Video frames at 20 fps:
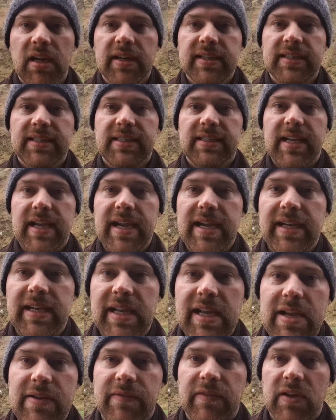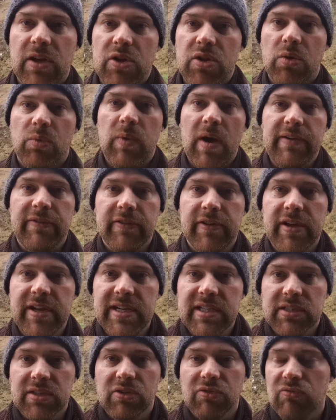scene, even though the weather
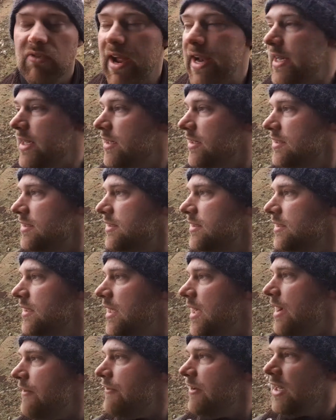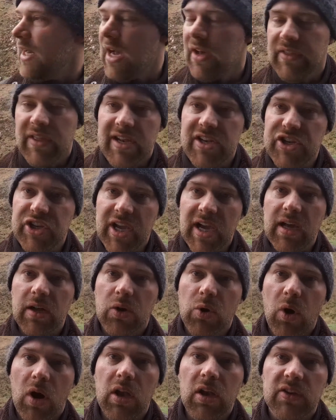is horrendous. Every now and then you get
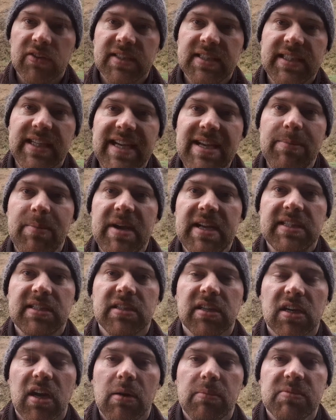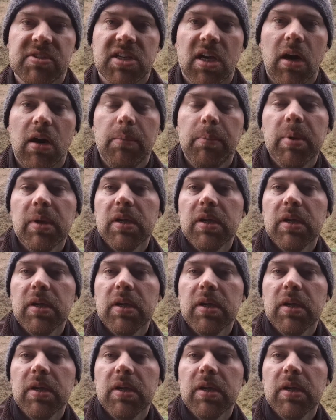quite a lot of sea mist that comes up,